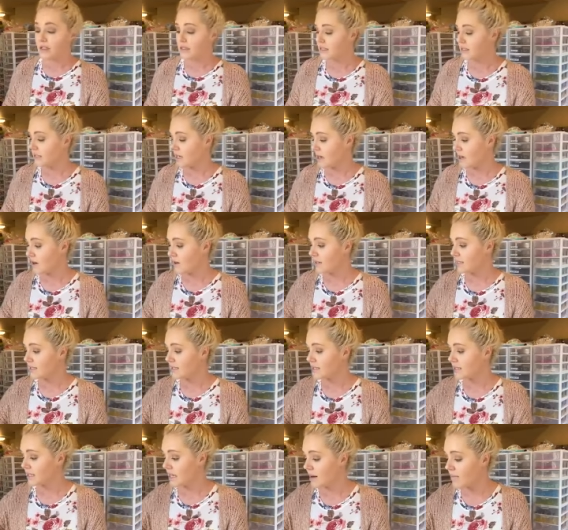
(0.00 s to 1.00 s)
So
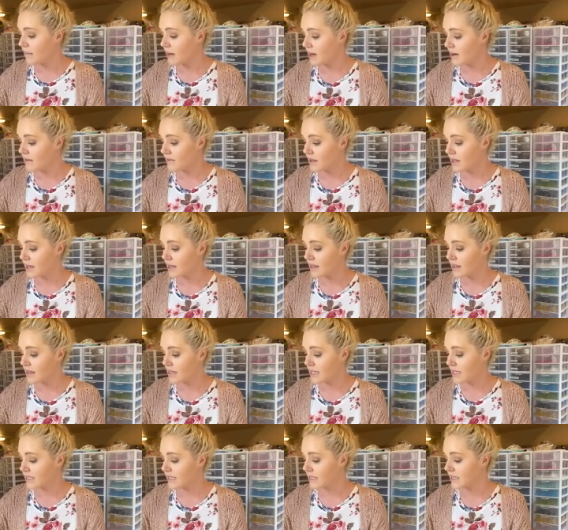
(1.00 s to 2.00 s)
some of
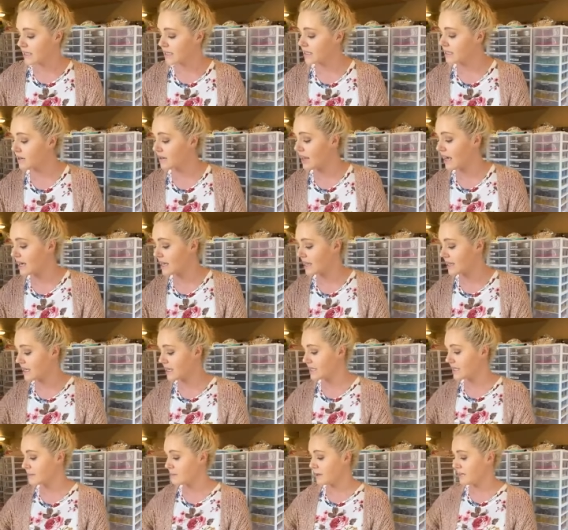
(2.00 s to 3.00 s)
these, so like
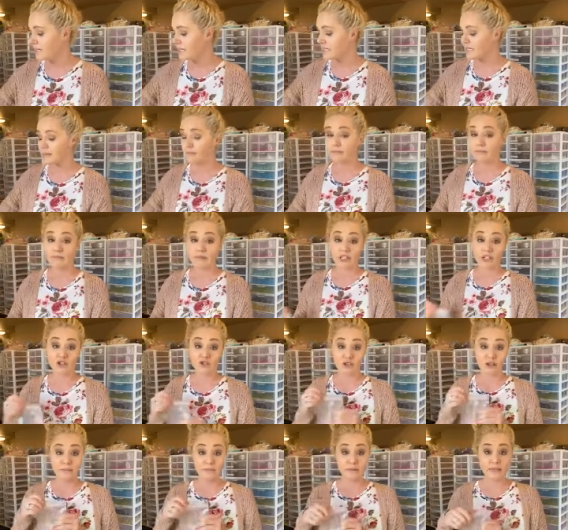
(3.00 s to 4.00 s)
these beads, the
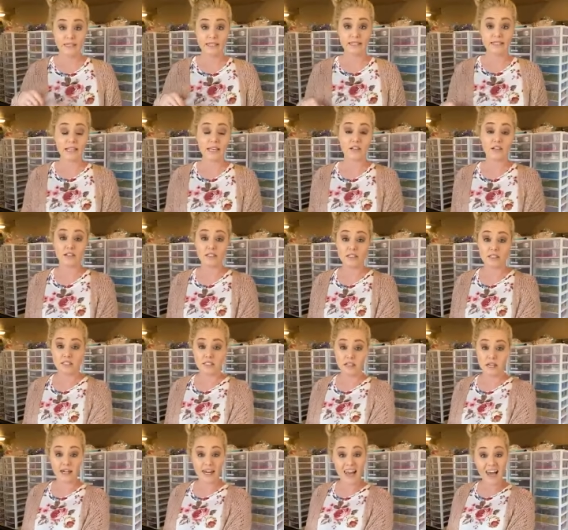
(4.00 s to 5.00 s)
dream beads, they could
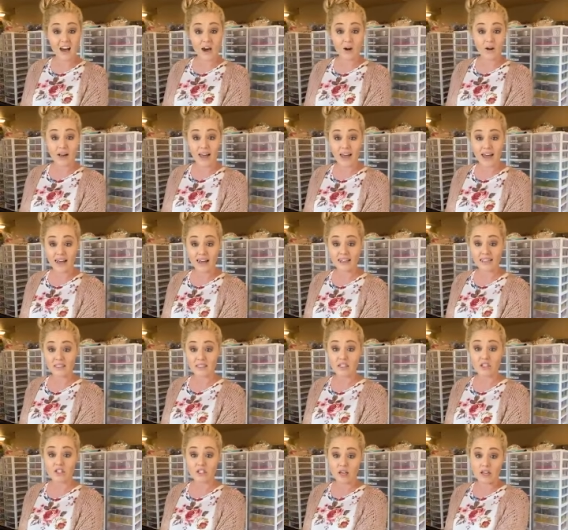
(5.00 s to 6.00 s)
start out as
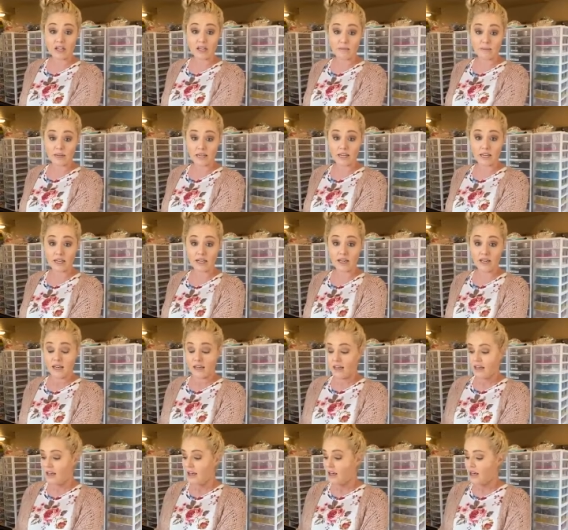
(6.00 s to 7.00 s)
a jelly bead
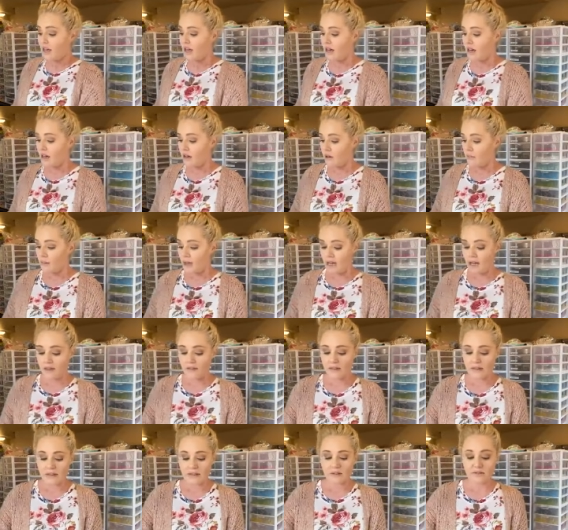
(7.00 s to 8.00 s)
um,
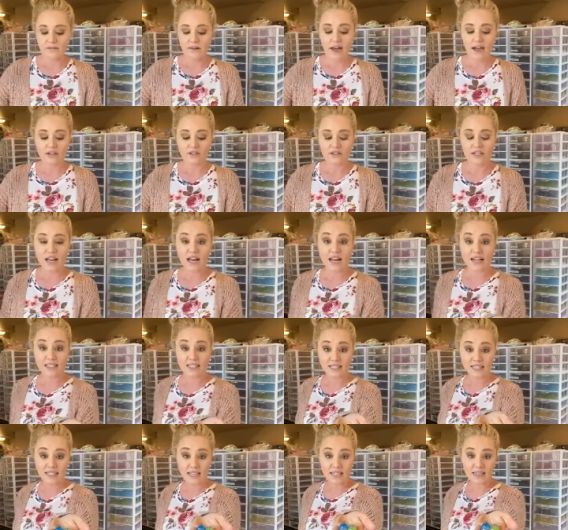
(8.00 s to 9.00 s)
and then the factory has
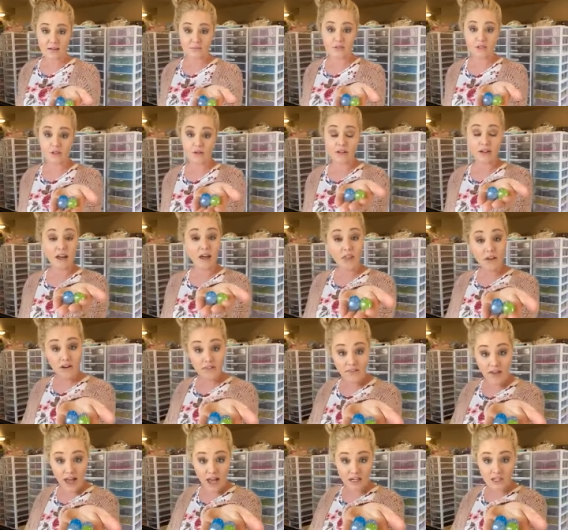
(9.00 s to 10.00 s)
to take them to another
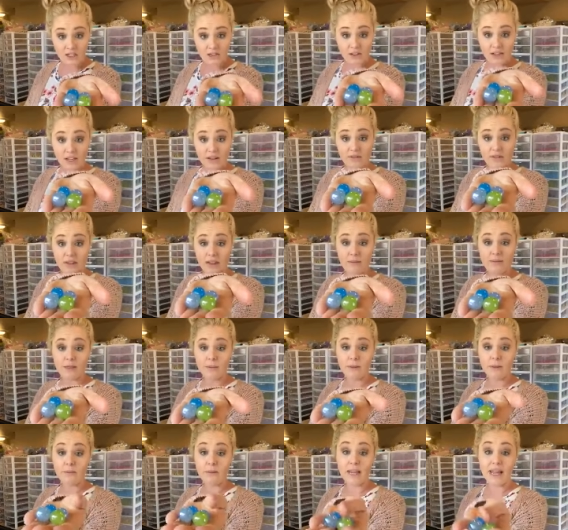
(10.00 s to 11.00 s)
factory for them to
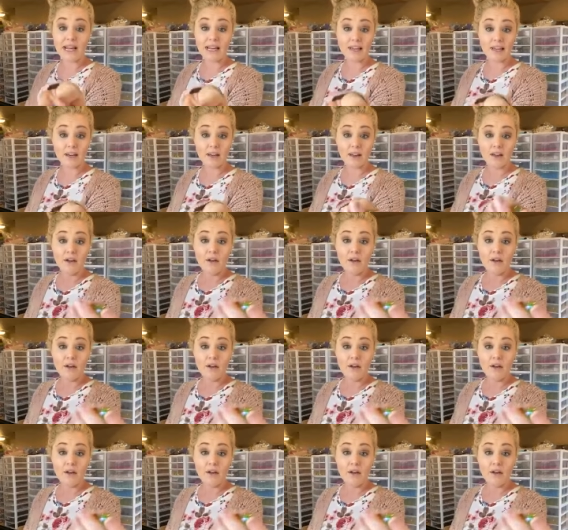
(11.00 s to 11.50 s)
be plated.